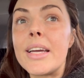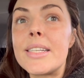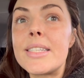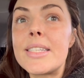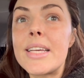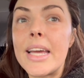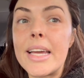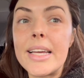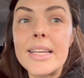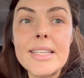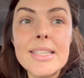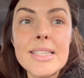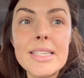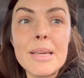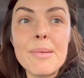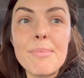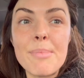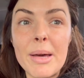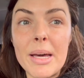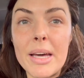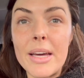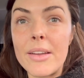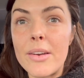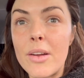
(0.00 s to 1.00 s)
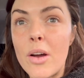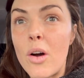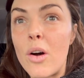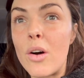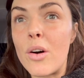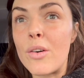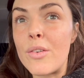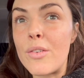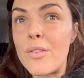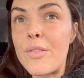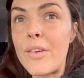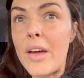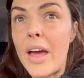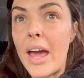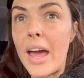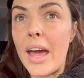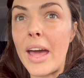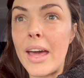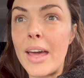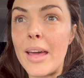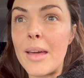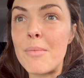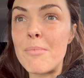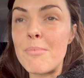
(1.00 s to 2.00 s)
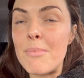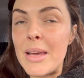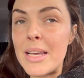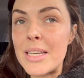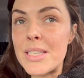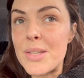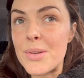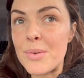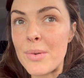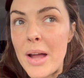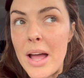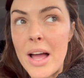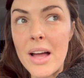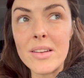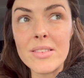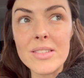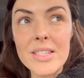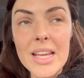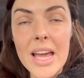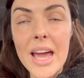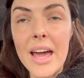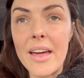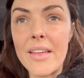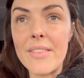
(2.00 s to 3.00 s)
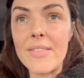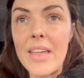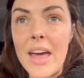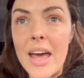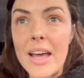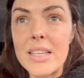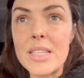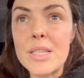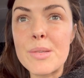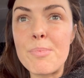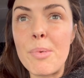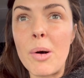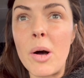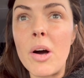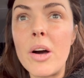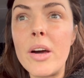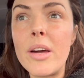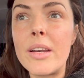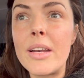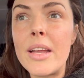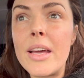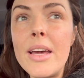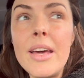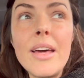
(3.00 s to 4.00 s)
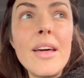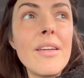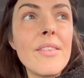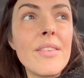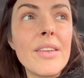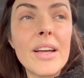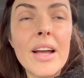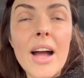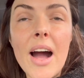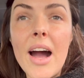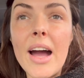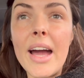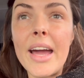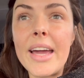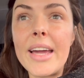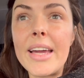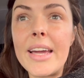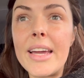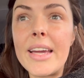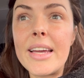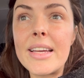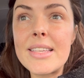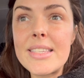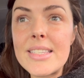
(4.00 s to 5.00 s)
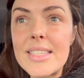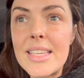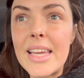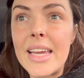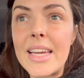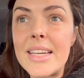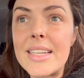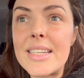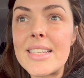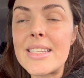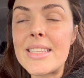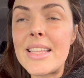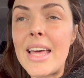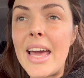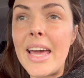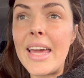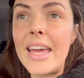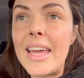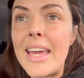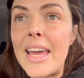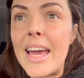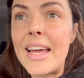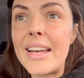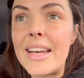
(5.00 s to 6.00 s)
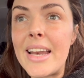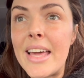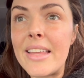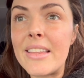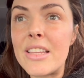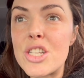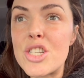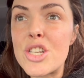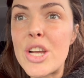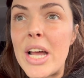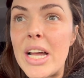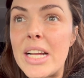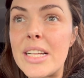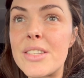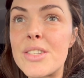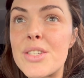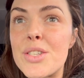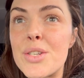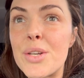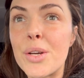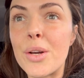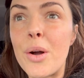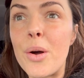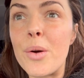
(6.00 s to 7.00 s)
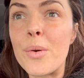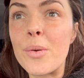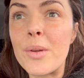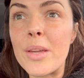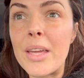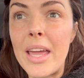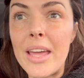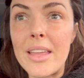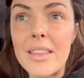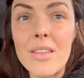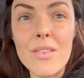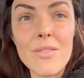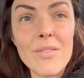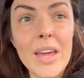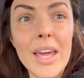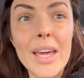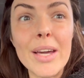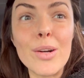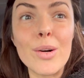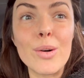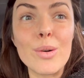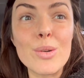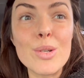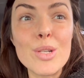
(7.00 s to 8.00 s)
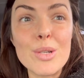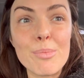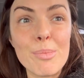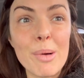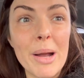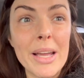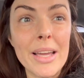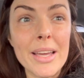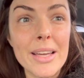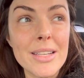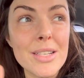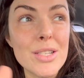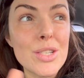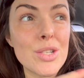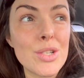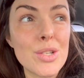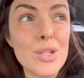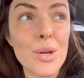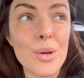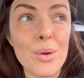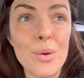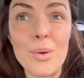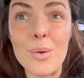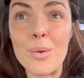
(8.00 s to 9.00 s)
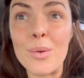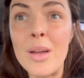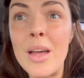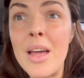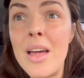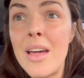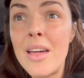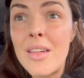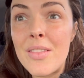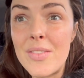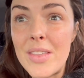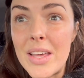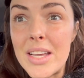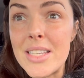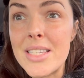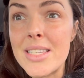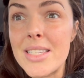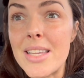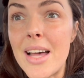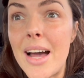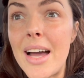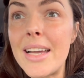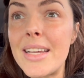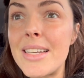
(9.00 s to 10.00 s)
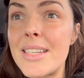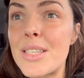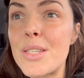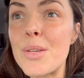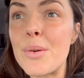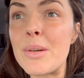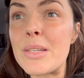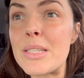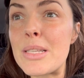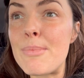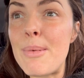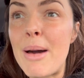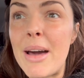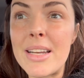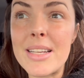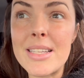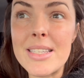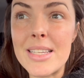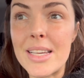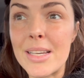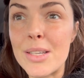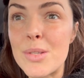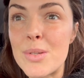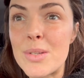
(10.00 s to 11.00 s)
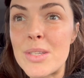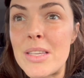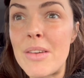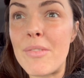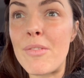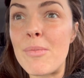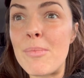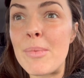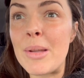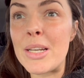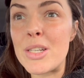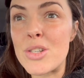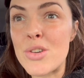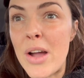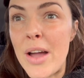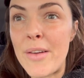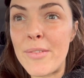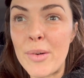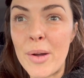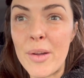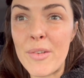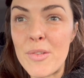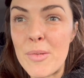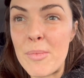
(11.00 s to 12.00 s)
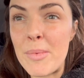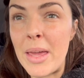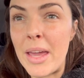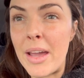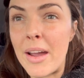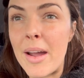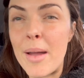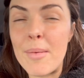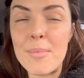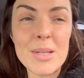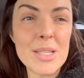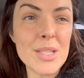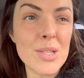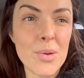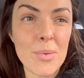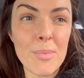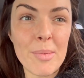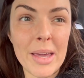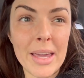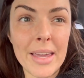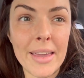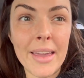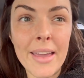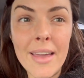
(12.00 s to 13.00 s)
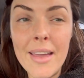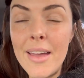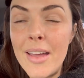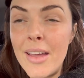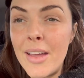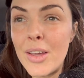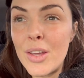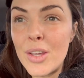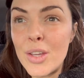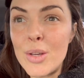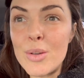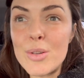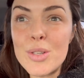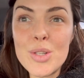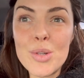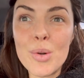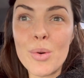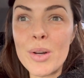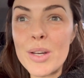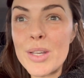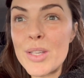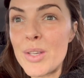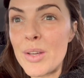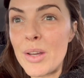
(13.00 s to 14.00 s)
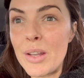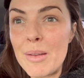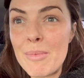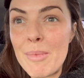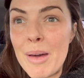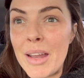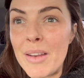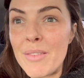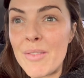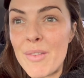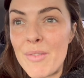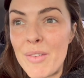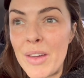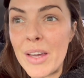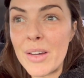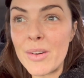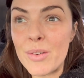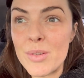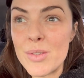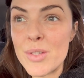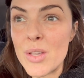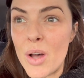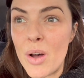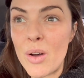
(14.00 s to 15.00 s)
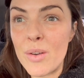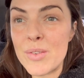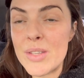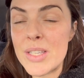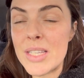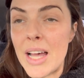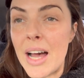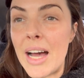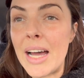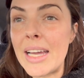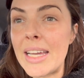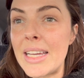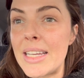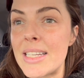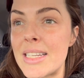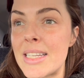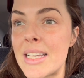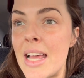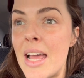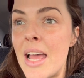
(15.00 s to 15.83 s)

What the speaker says: teensy bit of a mess around at that spot. The guy said that he hadn't had the chance to go get the vehicle to bring it to this site. So it's about a 6 or 7 minute drive away from here. I'm assuming you store a certain amount of the vehicles off site.